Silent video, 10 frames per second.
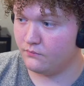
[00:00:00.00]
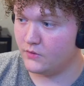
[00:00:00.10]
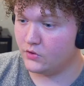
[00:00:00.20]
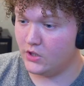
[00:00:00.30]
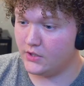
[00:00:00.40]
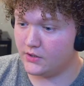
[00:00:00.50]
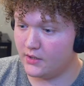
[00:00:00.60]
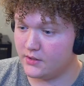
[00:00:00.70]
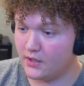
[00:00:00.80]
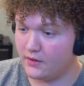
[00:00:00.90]
Jesus, that was
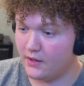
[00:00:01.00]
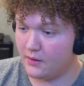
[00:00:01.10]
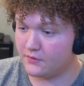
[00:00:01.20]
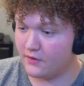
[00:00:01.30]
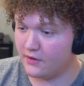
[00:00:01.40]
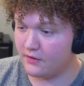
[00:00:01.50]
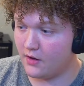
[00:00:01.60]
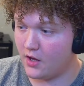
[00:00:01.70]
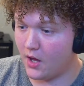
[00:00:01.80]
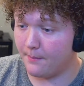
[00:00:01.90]
the end of that. That was a very
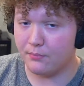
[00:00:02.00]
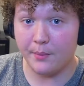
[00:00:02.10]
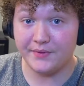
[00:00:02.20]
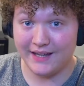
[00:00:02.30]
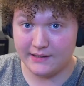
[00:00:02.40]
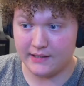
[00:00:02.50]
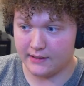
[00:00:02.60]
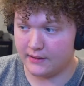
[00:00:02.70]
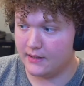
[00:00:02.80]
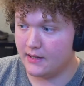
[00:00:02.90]
abrupt ending.
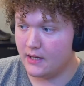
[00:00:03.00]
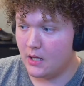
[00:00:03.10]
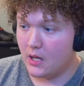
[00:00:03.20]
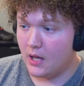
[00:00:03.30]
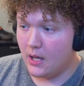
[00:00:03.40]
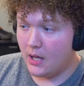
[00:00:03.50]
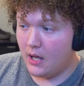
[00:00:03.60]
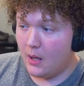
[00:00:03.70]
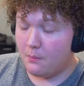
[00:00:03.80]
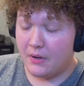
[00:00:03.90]

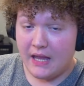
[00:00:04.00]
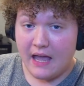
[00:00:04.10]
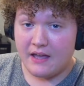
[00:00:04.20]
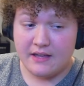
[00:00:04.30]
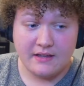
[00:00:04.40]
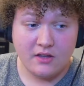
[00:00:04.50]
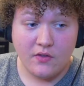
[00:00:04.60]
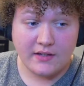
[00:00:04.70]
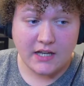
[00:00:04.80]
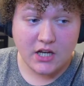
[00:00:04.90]
But yeah, no,
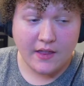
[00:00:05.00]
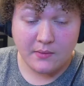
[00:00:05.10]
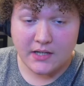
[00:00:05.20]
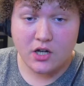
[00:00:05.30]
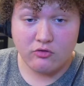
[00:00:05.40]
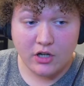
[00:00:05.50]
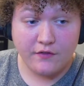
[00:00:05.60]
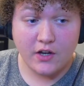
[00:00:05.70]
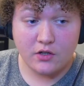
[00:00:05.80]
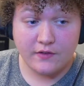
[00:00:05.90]
that was actually a really good
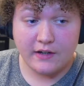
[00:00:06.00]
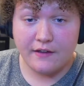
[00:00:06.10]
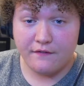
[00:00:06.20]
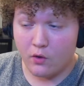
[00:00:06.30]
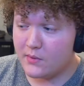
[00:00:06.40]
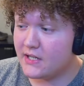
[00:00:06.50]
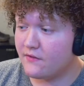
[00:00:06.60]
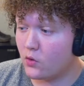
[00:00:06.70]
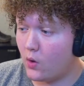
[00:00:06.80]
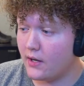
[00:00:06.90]
video. It's very informative
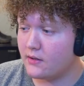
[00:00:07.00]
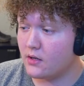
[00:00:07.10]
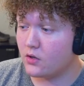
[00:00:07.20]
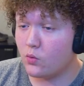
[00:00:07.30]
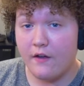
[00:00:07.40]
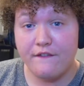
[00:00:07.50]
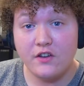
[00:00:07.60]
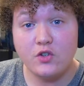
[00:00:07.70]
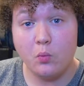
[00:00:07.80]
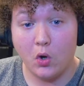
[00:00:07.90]
and quite fun
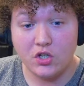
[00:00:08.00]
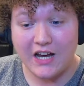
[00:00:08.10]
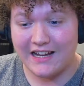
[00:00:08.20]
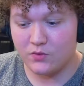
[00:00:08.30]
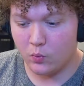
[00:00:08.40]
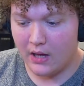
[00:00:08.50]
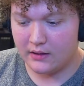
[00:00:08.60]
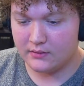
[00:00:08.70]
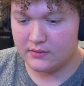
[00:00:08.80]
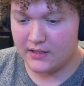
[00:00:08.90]
to watch as
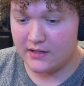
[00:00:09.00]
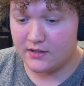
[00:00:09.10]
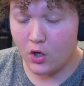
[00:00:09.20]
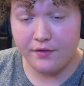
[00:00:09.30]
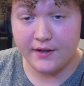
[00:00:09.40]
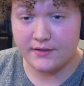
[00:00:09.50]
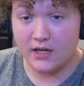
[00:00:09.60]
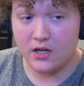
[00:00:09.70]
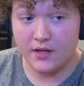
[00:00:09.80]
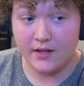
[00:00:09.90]
well. And there's a lot of things I
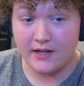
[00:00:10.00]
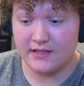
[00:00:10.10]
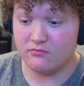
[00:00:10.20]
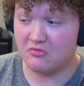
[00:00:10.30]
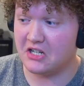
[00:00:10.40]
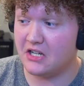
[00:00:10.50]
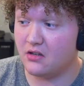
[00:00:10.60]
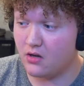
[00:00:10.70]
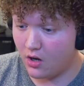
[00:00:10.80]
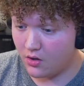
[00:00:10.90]
learned that I didn't really
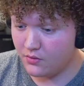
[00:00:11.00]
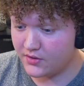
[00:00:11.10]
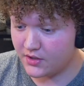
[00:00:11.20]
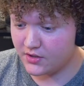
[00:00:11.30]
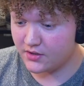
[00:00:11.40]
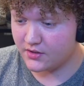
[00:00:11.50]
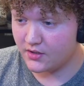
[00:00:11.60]
know, such as,